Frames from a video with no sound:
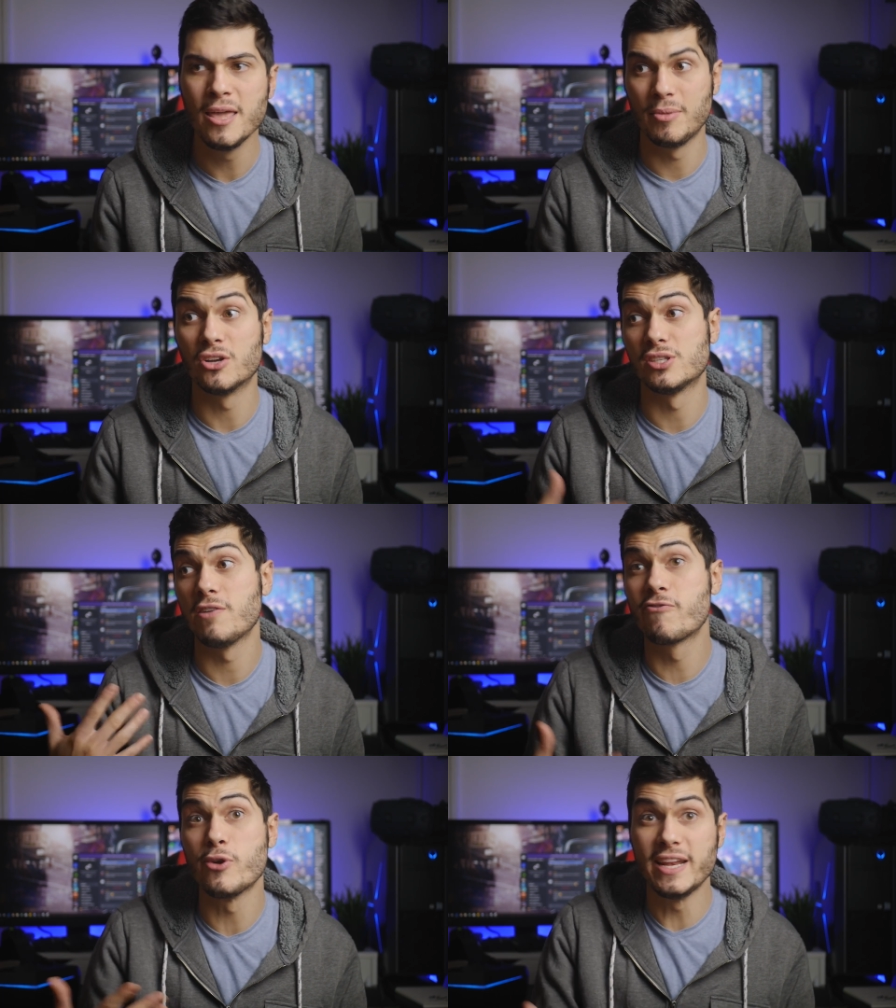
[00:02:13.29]
Because
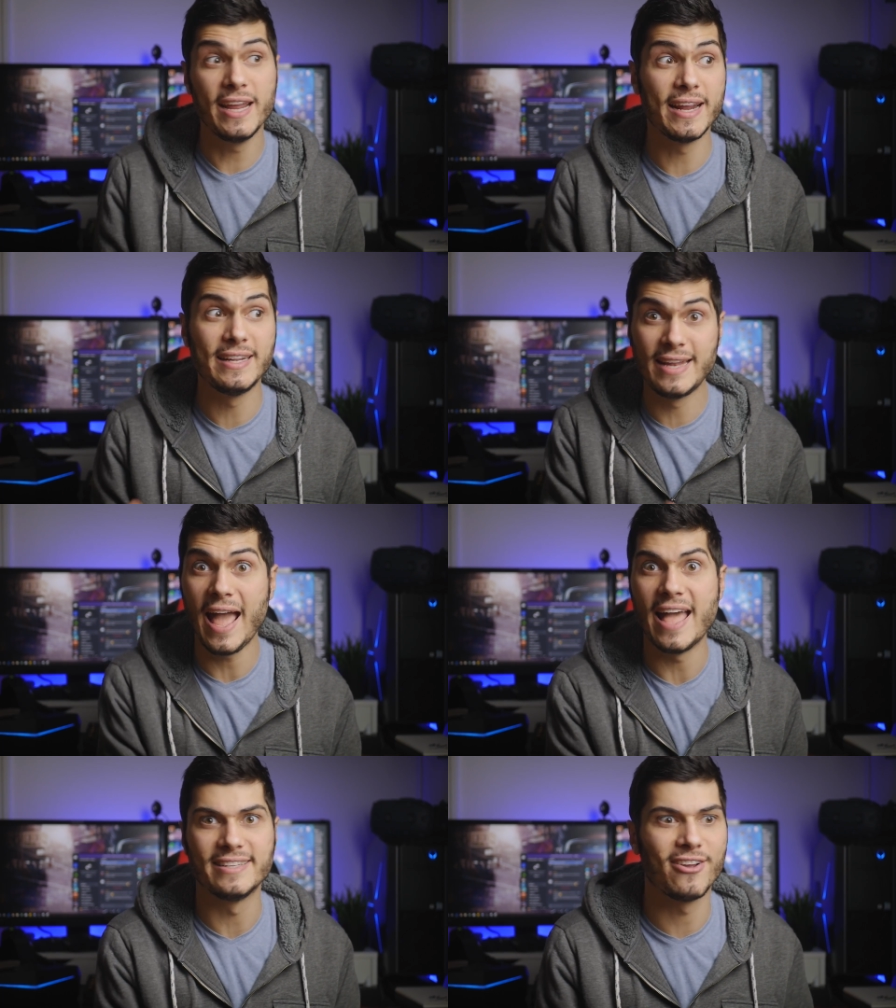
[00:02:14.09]
if we needed
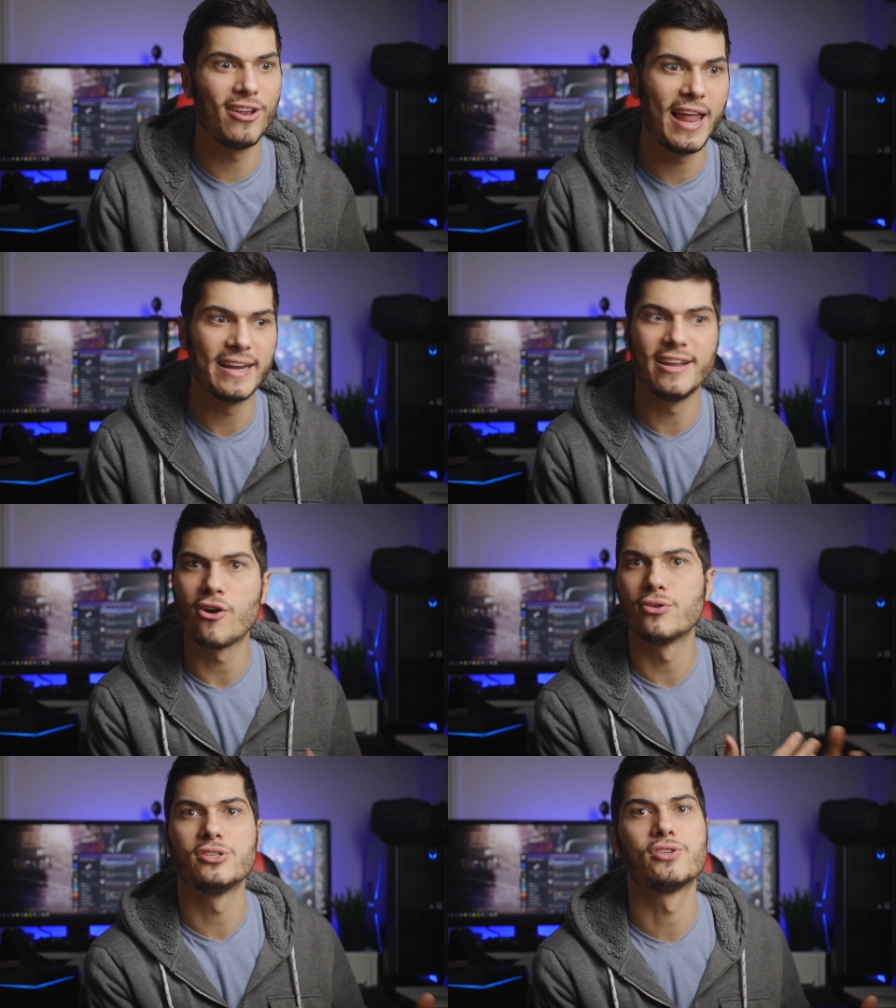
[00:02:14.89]
that on like the
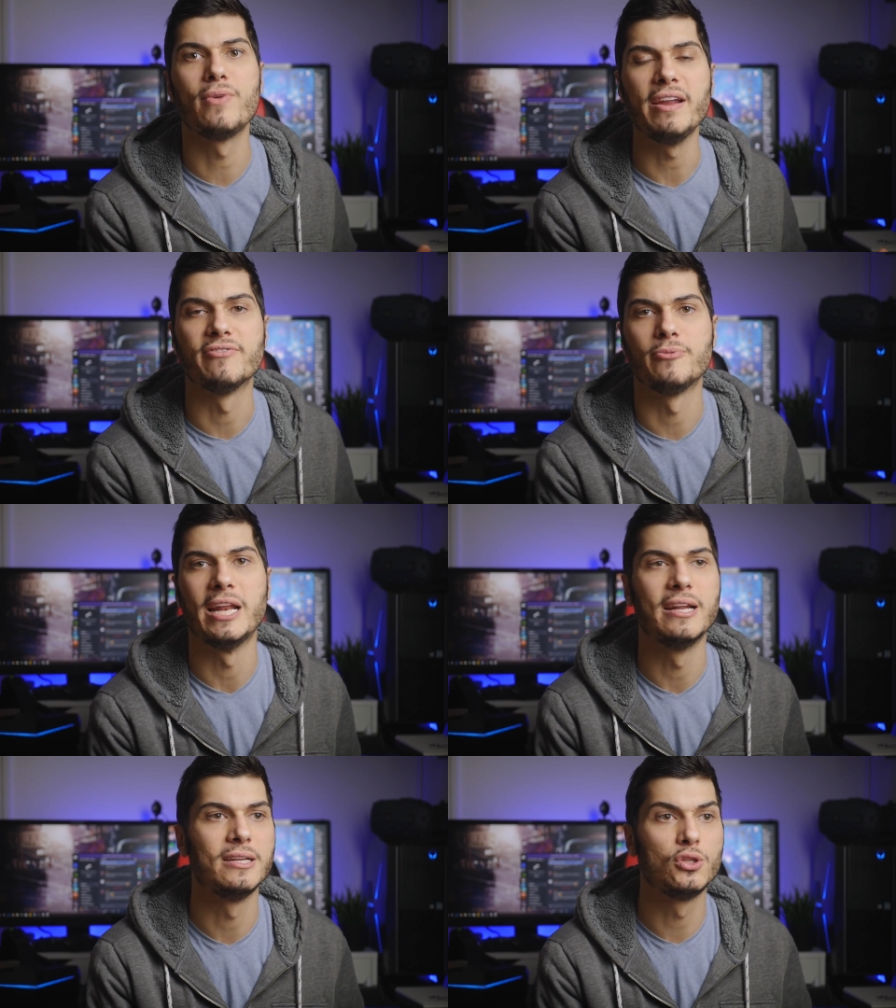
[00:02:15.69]
Oculus Rift with
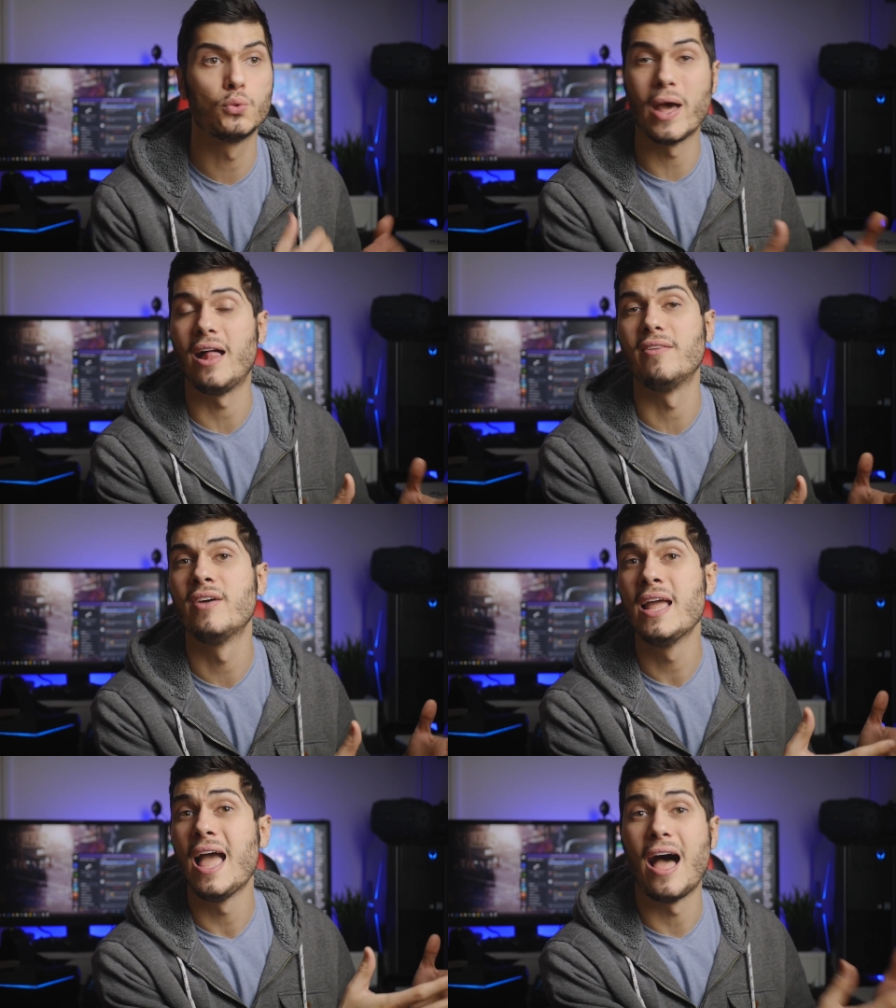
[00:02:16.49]
the
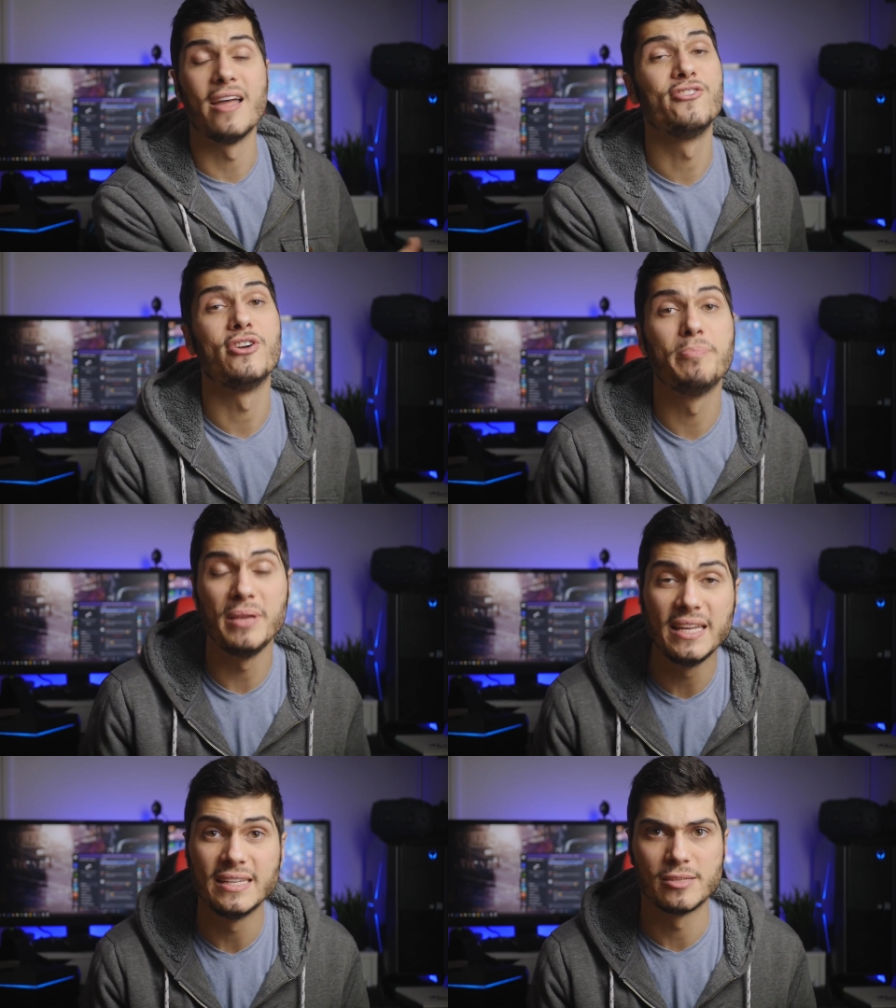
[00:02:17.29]

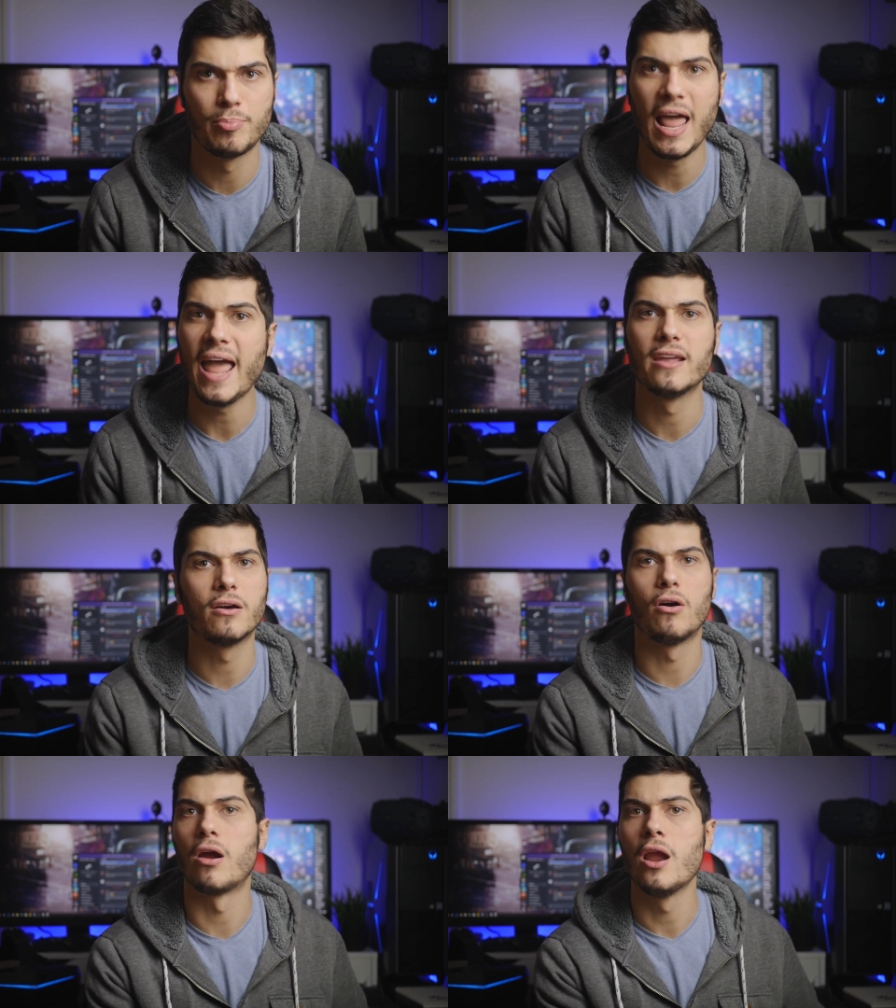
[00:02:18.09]
1200p display
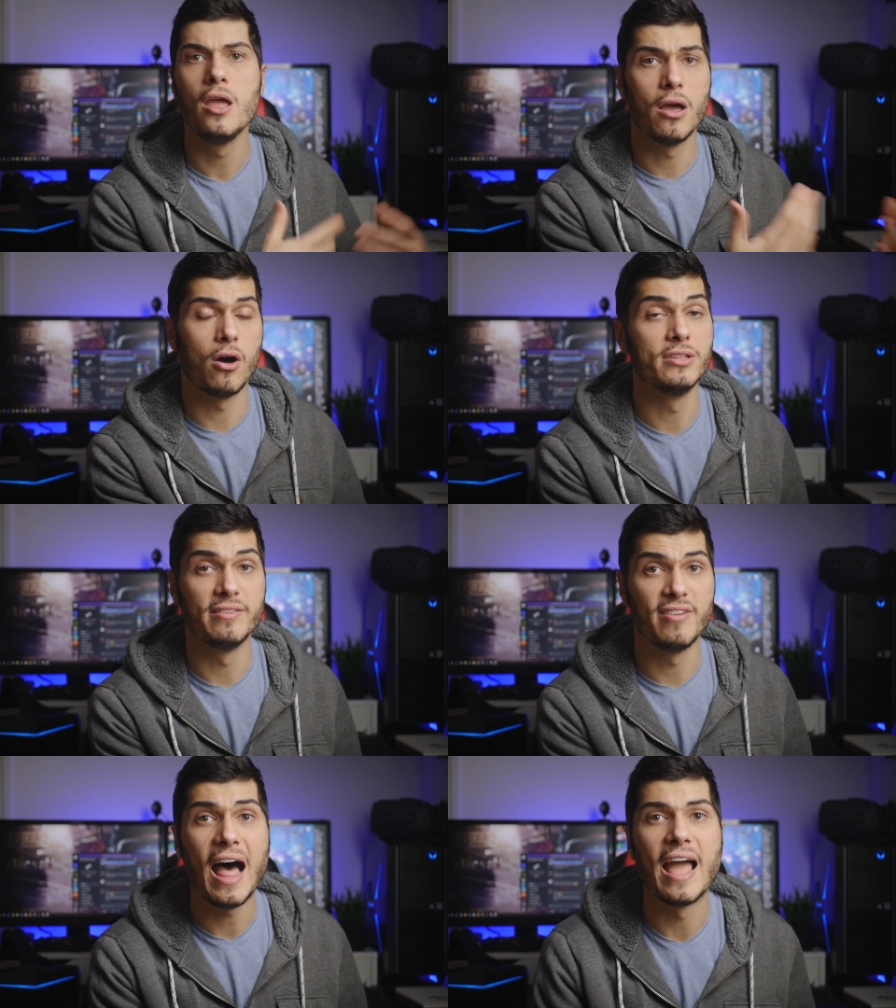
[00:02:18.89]
or on the
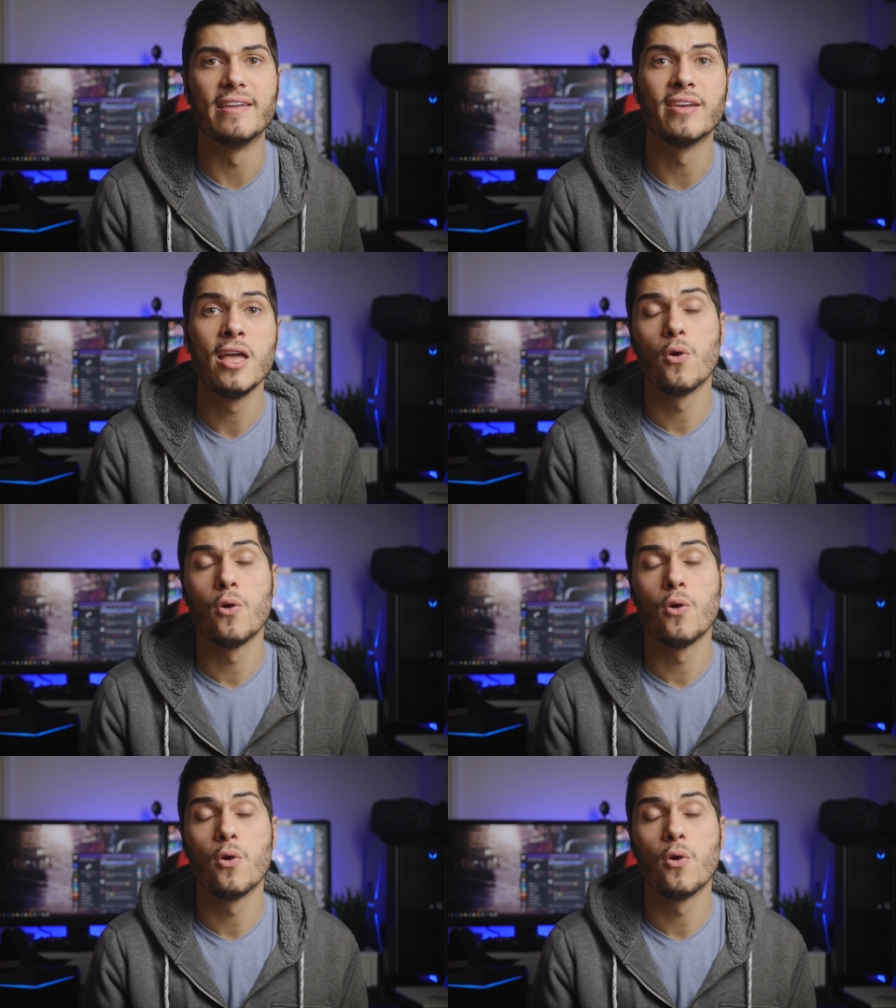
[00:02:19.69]
Vive,